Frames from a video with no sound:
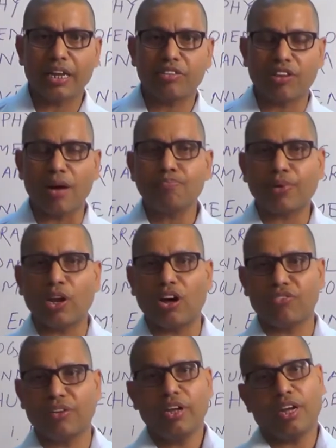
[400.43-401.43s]
example
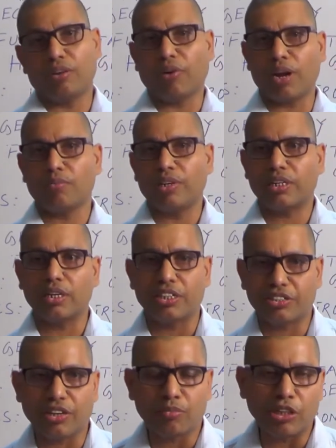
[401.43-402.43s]
of environmental
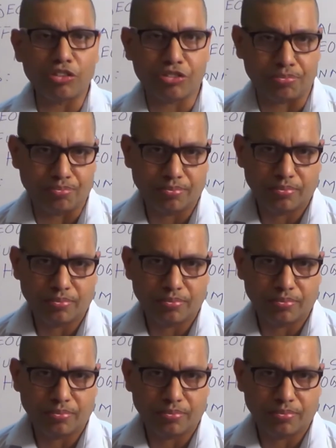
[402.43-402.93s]
determinism.